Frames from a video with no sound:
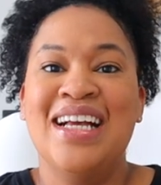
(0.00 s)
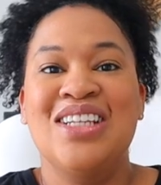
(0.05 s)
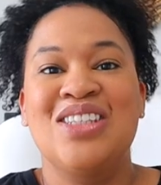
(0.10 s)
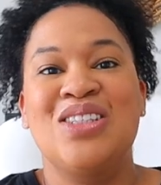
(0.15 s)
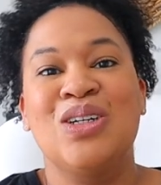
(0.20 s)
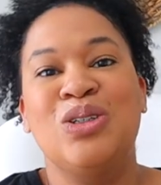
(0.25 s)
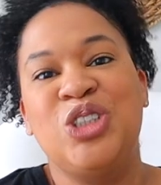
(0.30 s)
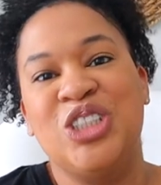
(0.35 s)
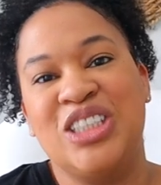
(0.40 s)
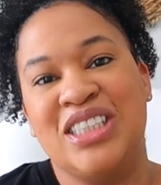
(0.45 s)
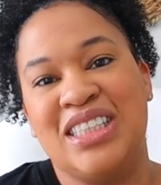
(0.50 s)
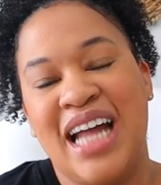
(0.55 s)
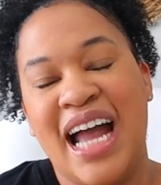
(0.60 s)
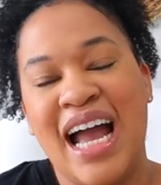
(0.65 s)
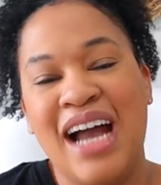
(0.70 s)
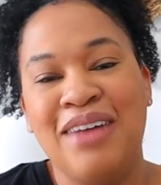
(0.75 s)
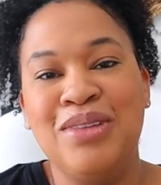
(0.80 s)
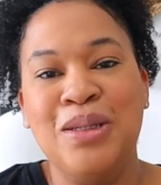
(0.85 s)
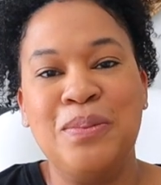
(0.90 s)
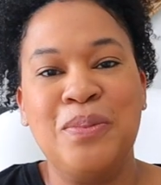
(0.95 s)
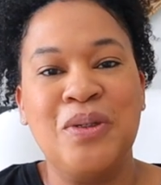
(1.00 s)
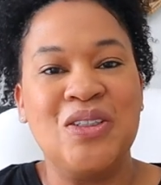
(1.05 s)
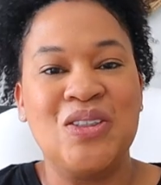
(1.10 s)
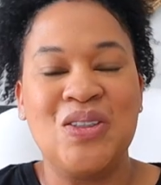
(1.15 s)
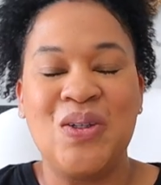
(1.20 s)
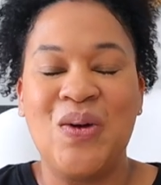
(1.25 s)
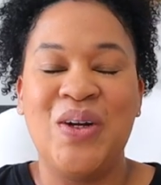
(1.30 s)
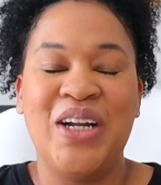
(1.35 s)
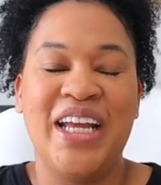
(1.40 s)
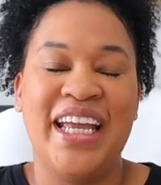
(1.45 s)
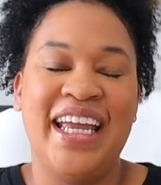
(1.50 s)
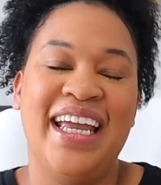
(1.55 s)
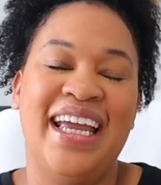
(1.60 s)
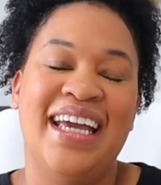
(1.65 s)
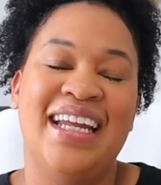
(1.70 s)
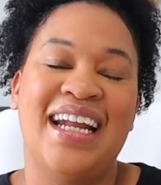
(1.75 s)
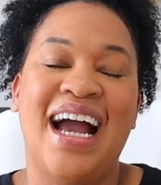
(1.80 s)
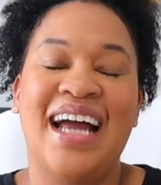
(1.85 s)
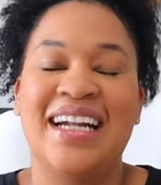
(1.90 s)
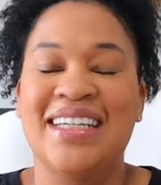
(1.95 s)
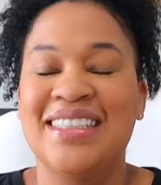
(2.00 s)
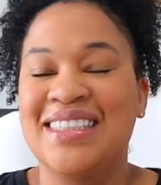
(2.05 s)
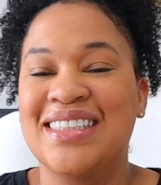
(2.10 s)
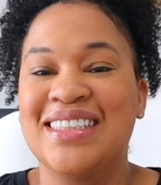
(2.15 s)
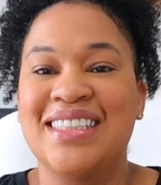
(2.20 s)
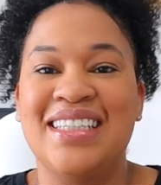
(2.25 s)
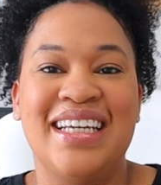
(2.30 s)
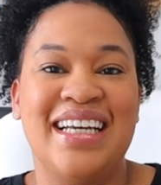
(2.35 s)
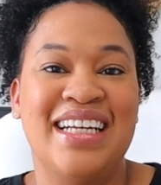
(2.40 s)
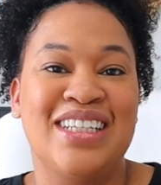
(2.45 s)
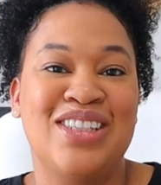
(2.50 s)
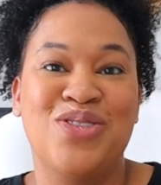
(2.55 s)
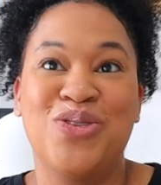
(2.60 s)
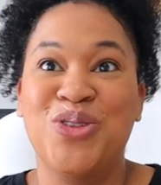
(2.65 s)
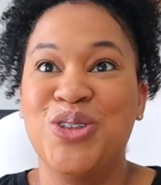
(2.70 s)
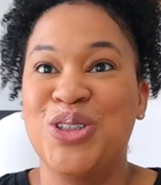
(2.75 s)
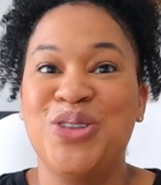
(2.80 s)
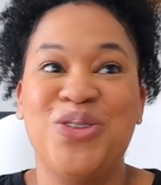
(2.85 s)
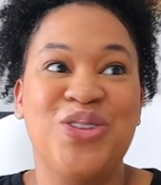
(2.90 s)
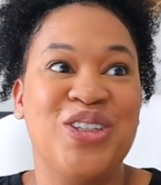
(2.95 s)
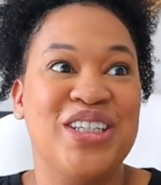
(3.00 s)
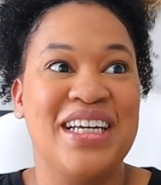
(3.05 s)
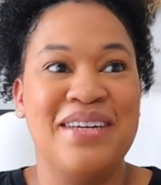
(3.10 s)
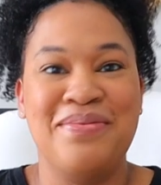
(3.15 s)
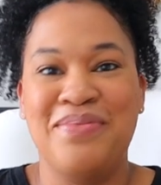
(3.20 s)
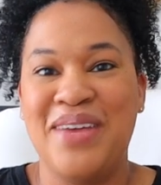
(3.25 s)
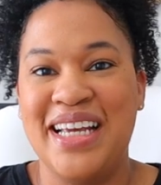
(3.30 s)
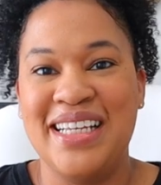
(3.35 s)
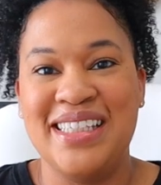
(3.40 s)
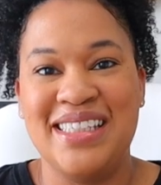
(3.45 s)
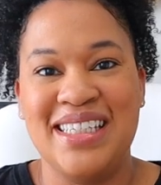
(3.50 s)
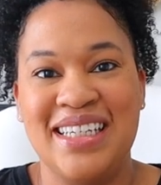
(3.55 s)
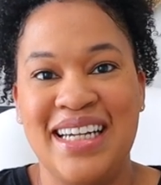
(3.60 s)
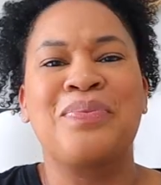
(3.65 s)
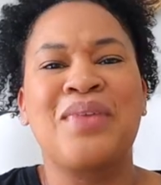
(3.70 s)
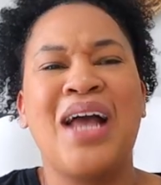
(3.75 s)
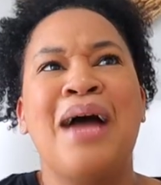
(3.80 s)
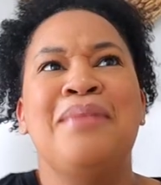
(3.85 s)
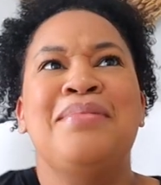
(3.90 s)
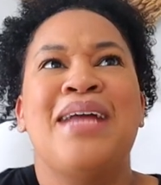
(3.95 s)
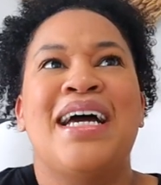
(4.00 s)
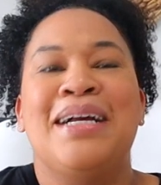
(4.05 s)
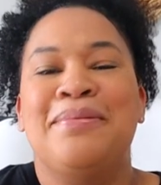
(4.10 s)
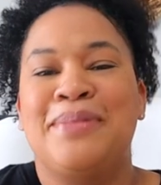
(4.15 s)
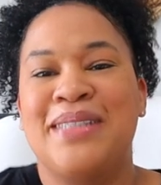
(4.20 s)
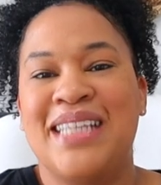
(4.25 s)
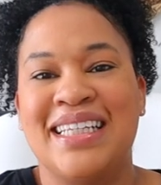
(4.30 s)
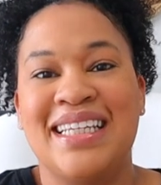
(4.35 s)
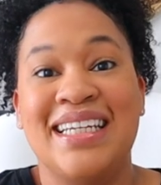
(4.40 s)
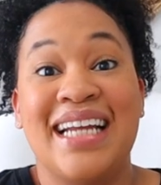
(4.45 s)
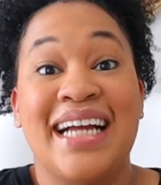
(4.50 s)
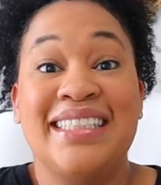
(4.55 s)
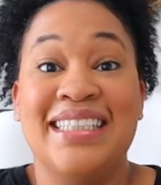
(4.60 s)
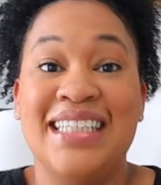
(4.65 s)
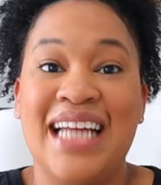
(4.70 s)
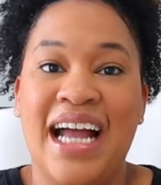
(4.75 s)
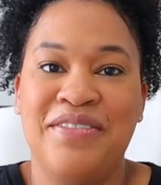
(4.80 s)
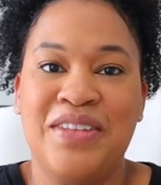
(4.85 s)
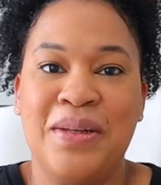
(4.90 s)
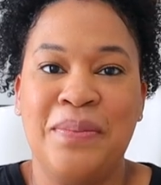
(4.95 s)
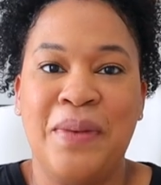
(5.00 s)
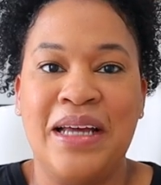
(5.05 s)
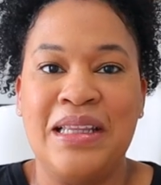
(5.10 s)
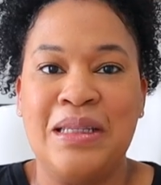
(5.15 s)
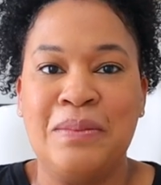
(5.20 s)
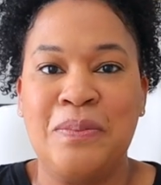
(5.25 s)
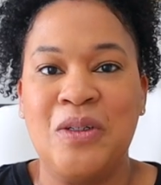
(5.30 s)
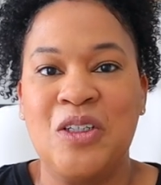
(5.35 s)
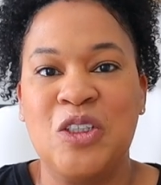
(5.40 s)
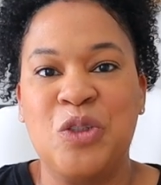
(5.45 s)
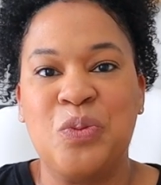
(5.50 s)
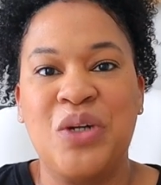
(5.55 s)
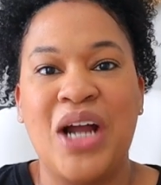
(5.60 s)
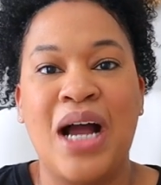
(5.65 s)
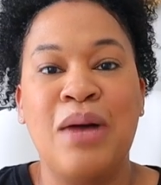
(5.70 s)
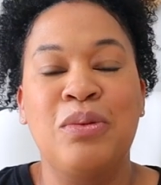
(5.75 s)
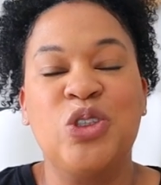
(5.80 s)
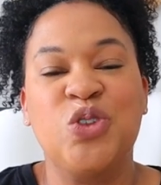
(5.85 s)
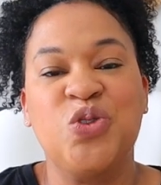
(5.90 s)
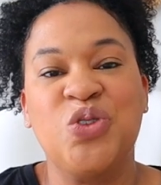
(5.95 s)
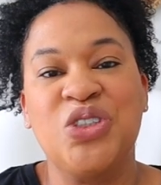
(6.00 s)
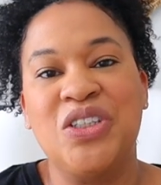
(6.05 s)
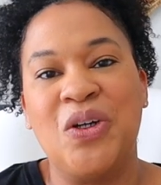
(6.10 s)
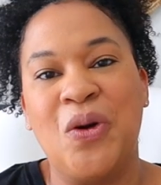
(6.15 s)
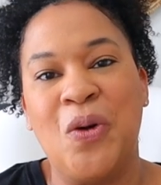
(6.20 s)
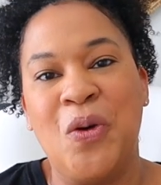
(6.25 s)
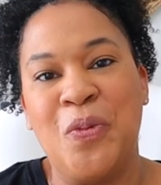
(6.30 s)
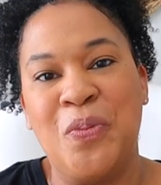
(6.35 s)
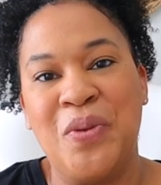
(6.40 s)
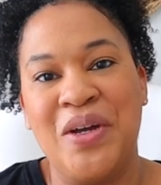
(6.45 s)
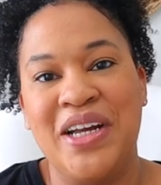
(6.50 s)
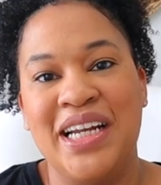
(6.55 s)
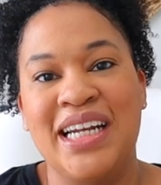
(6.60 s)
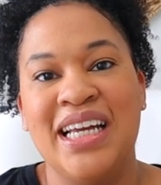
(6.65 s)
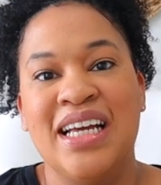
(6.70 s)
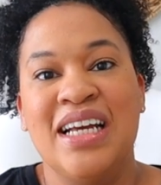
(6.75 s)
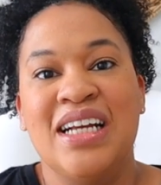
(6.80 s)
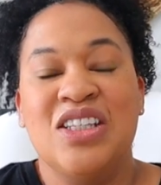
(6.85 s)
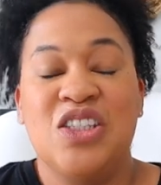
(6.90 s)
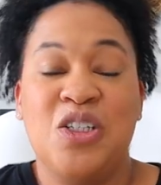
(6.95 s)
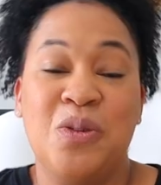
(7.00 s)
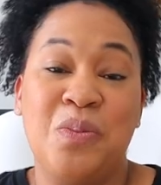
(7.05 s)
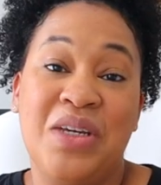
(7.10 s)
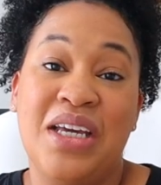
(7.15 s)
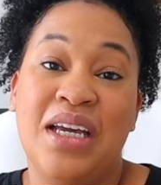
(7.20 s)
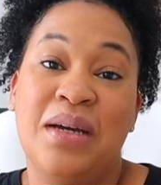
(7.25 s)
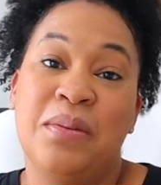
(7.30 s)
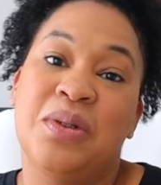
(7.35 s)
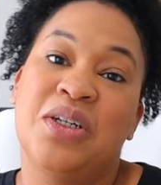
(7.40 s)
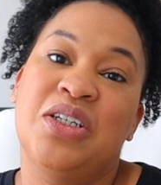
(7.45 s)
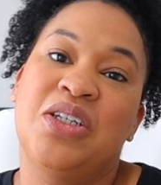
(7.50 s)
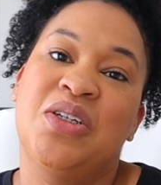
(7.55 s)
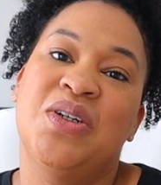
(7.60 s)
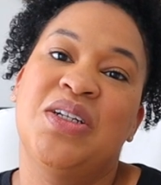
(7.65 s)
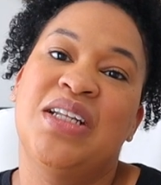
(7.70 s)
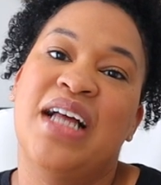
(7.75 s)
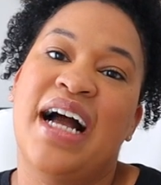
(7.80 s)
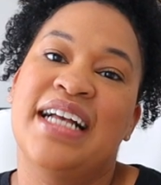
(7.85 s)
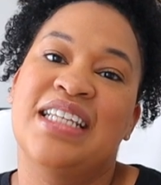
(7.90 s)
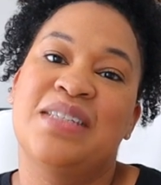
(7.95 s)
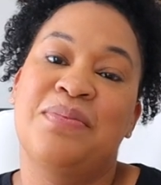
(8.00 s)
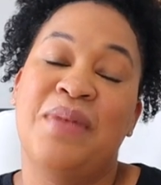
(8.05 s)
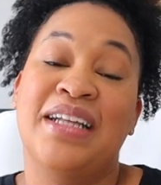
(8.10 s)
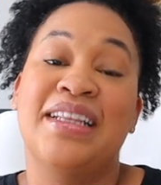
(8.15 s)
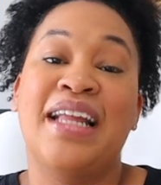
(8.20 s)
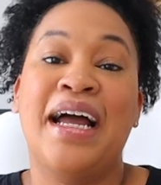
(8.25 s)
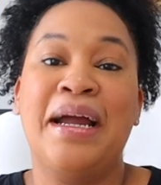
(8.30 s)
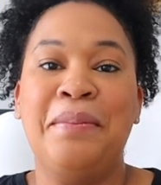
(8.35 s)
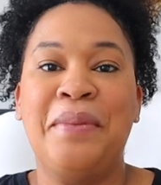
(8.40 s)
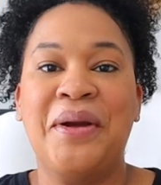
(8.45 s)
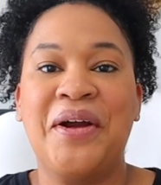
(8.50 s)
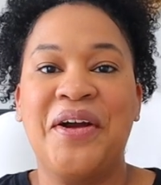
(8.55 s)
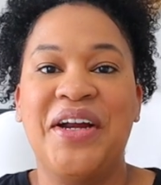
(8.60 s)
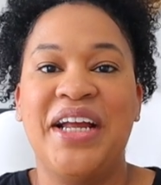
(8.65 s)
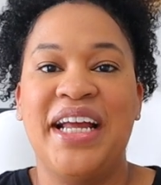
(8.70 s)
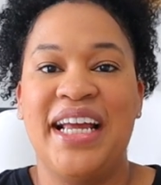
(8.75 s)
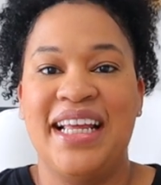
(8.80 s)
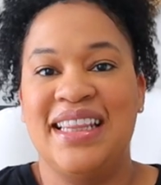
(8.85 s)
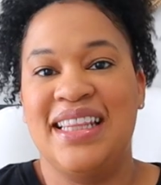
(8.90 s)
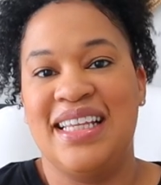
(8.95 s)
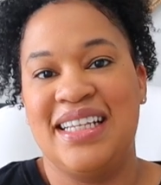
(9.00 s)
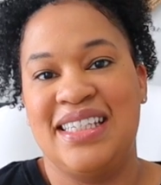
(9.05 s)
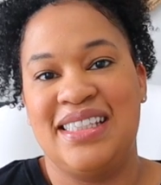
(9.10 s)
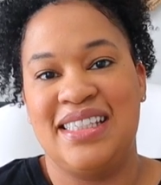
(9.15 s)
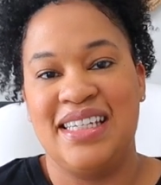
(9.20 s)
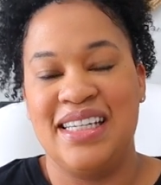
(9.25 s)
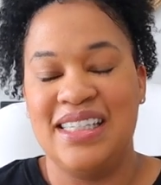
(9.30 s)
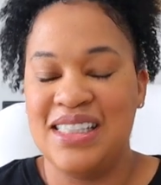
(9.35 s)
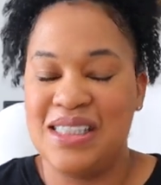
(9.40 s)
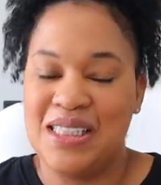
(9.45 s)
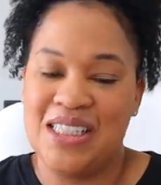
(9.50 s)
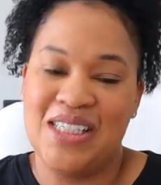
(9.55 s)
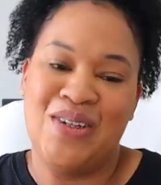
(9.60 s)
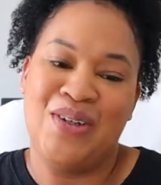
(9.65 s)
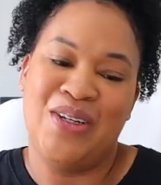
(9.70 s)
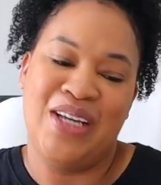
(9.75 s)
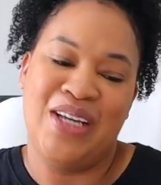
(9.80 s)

So just to have the books on hand, honestly, it's really, really amazing. I'm not upset that I did have to buy the books, but I was really hoping to be able to utilize my library in this sense. So